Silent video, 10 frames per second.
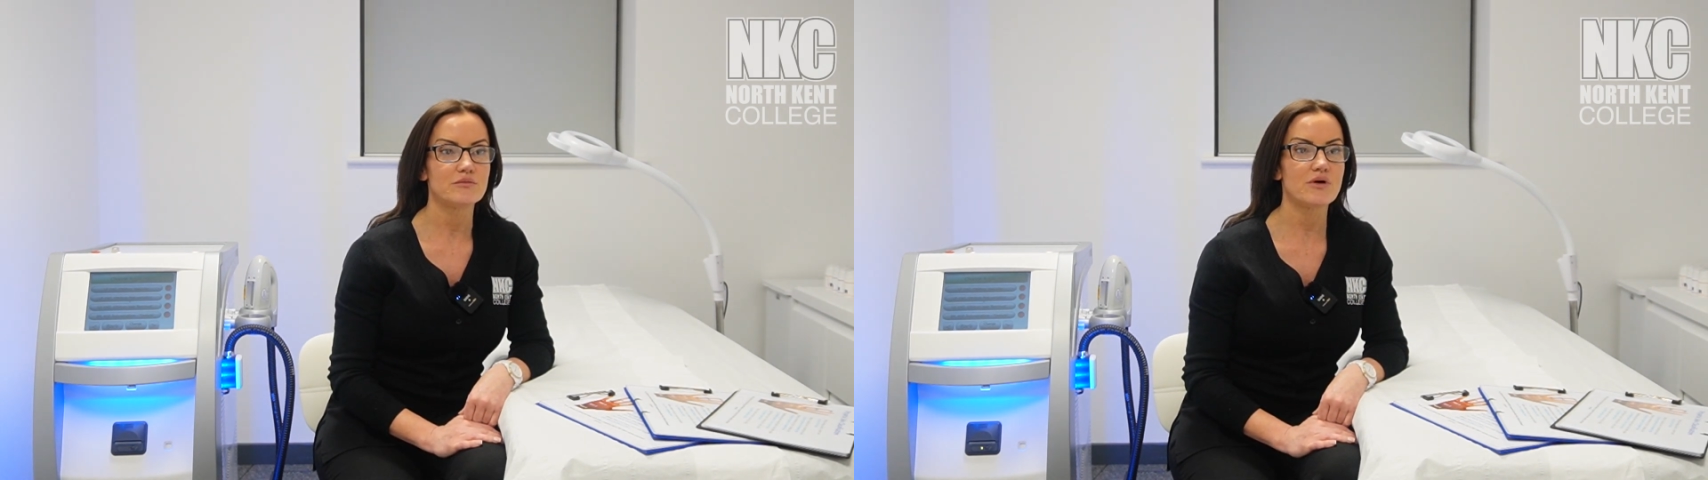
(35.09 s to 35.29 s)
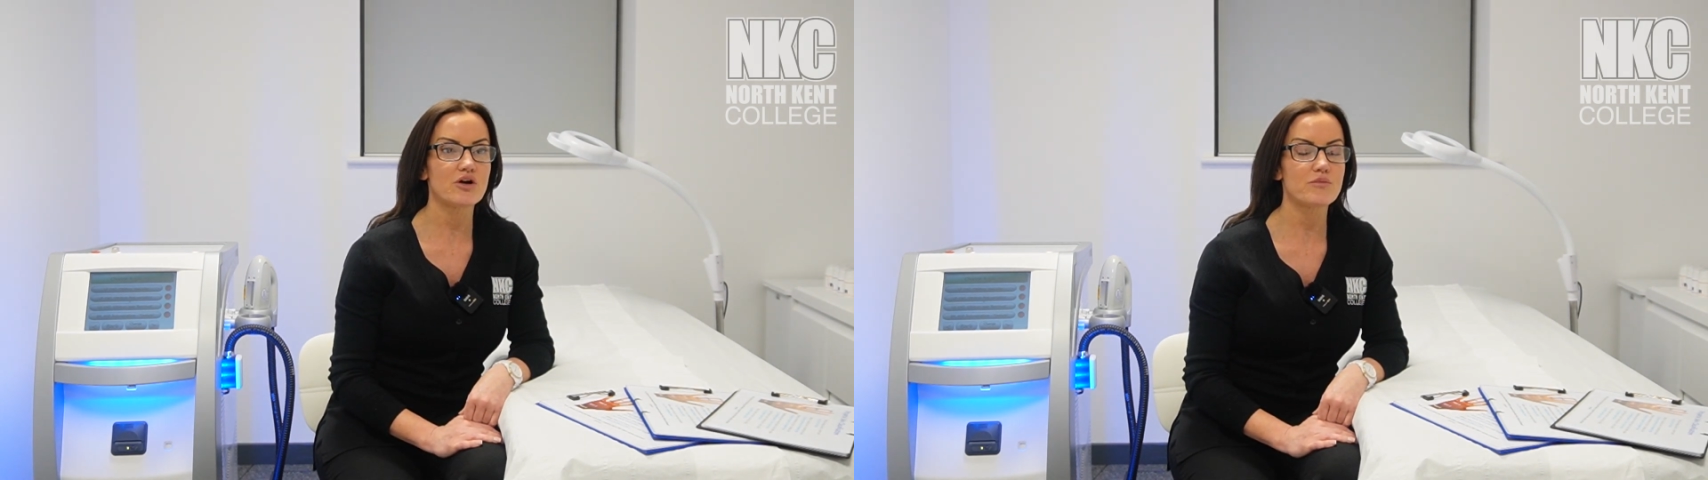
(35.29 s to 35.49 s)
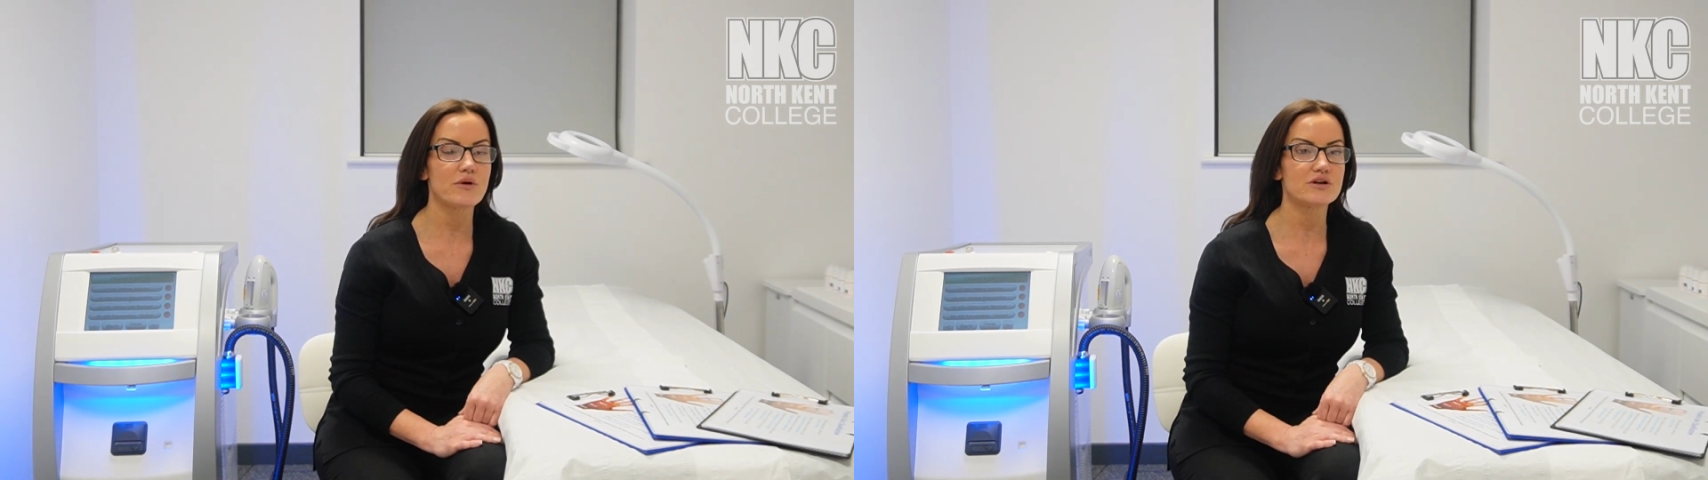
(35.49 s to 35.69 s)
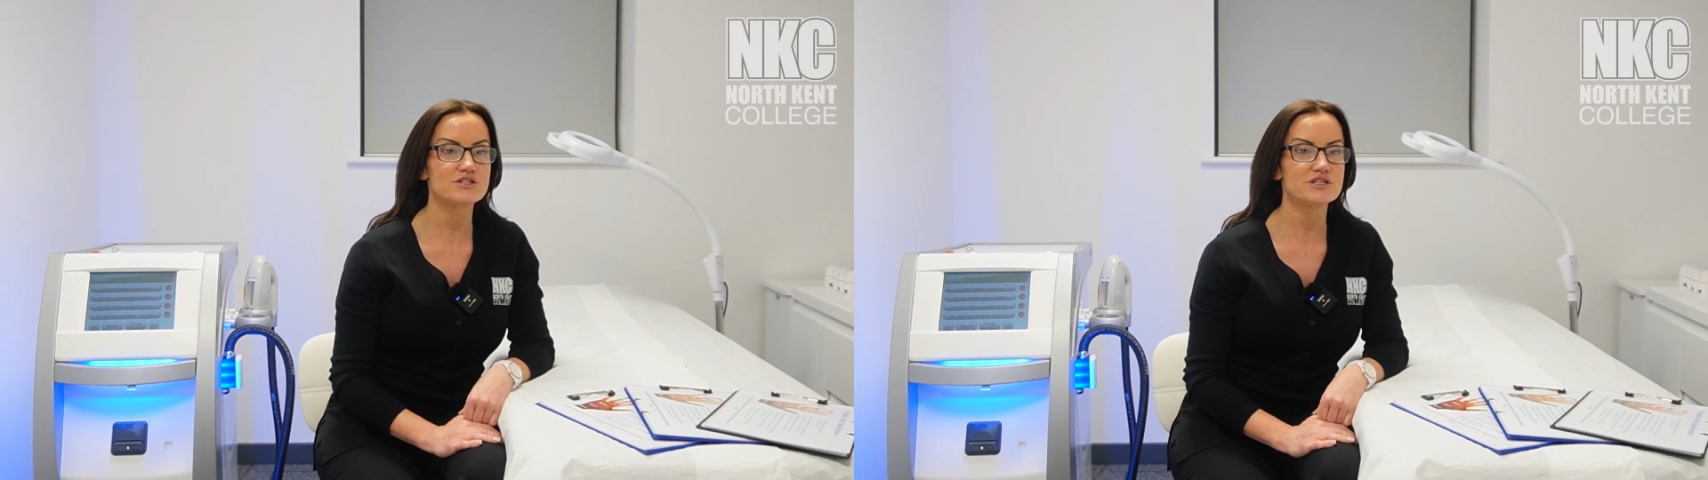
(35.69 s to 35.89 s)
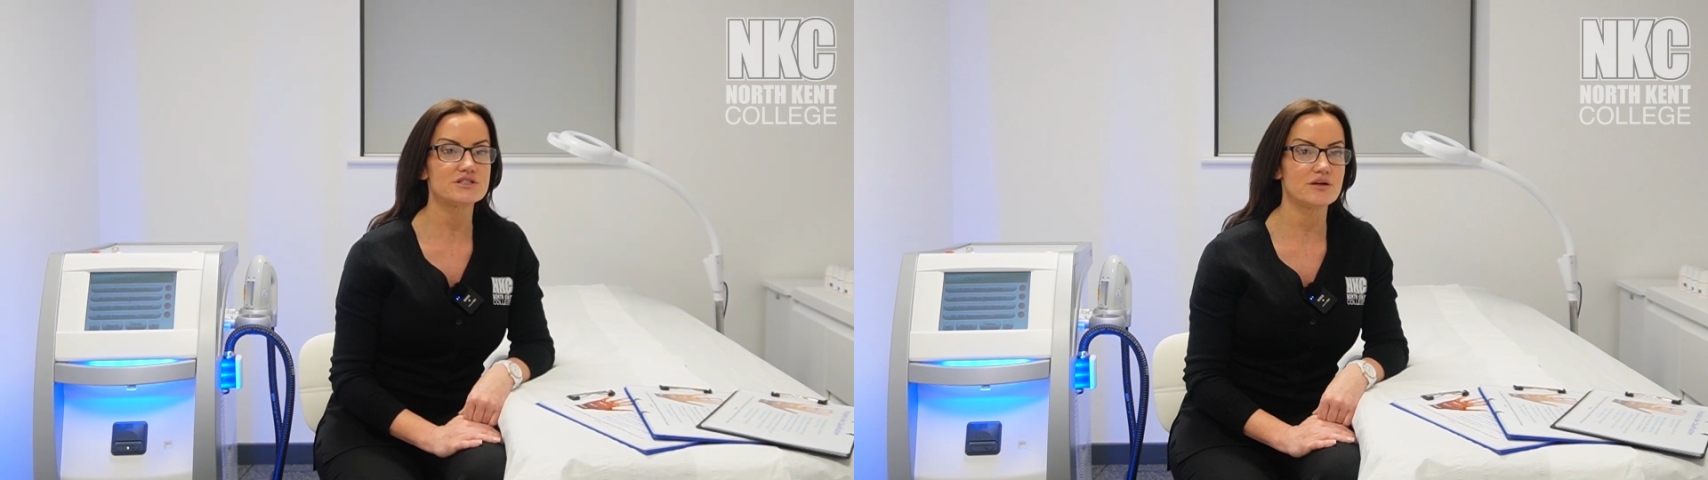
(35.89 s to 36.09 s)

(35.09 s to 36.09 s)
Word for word: microbiology and